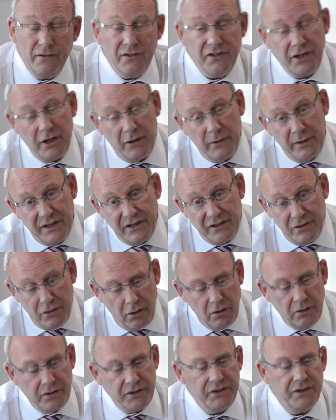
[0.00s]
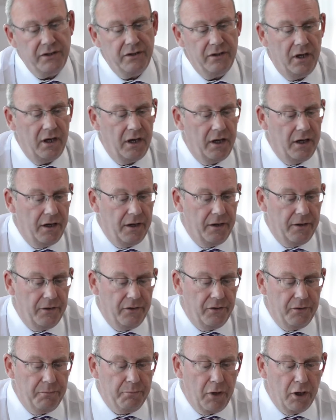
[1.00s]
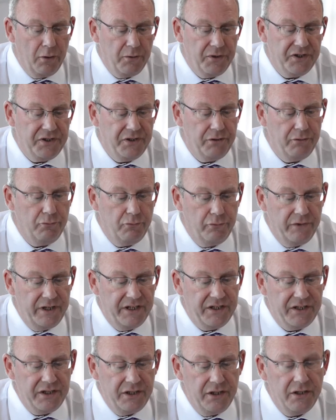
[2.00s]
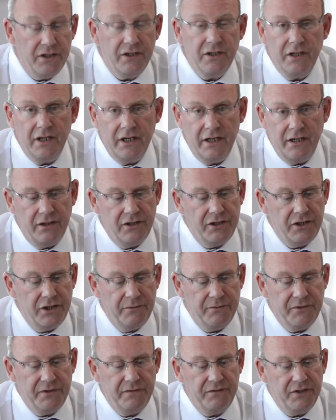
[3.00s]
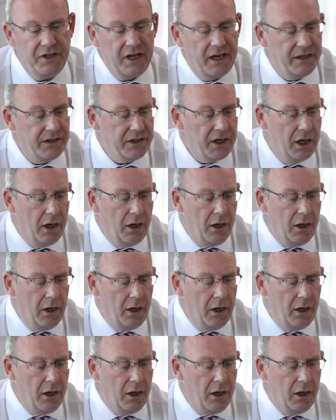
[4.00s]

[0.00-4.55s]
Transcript: so it's not the most recent in terms of date,